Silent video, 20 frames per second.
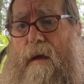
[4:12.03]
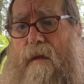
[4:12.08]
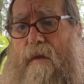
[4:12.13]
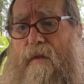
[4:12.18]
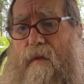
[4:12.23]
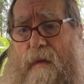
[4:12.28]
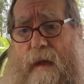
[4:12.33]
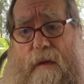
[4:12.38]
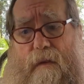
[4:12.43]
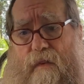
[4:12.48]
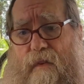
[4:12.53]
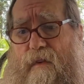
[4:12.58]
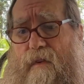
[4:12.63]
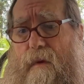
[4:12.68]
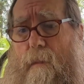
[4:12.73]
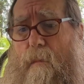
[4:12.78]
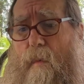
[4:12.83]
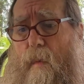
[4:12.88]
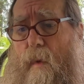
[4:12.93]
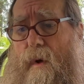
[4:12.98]
So that
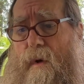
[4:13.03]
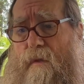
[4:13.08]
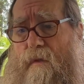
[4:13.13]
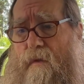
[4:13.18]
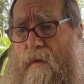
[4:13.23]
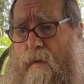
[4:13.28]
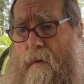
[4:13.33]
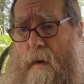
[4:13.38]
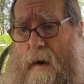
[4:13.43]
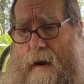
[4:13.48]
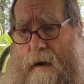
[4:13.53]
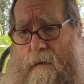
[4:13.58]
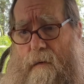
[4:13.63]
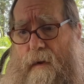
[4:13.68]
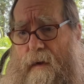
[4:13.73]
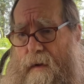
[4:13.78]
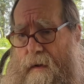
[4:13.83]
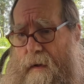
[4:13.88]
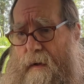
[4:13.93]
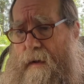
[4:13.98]
system was
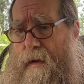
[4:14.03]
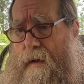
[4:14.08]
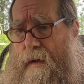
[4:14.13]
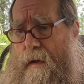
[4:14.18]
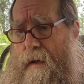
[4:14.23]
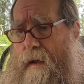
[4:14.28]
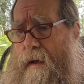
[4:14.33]
grounded.